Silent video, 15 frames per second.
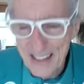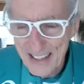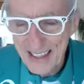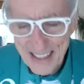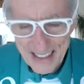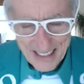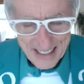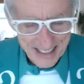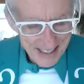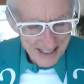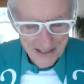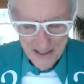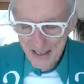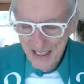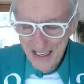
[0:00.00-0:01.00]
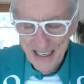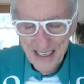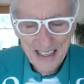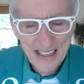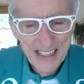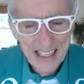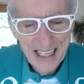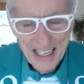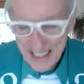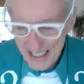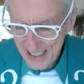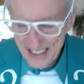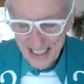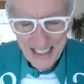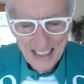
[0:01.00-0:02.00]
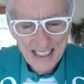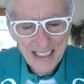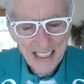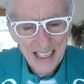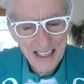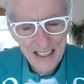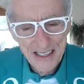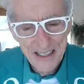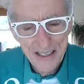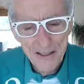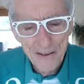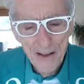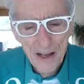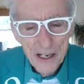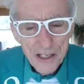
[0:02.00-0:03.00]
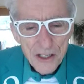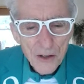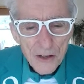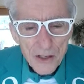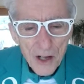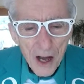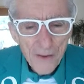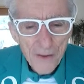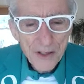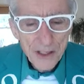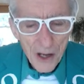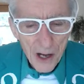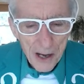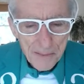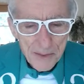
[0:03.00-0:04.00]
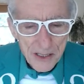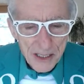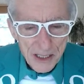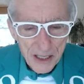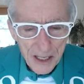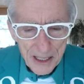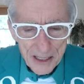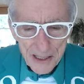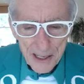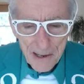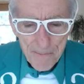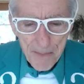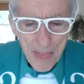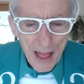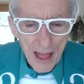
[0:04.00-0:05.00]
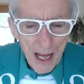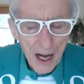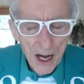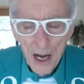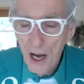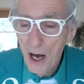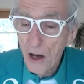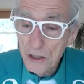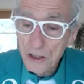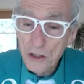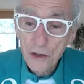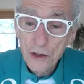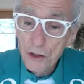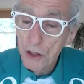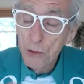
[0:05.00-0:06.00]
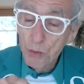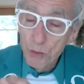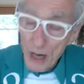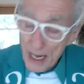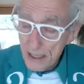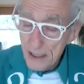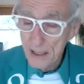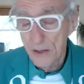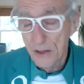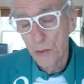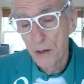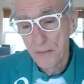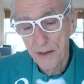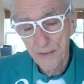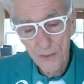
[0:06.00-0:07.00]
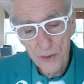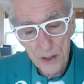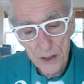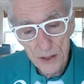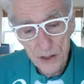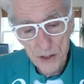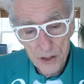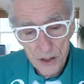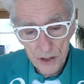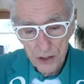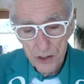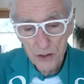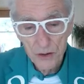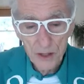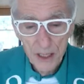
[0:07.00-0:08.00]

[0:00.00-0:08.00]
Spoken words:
of the cost that it's done here. So there's always options like that. Also, you could rent equipment for a shoot.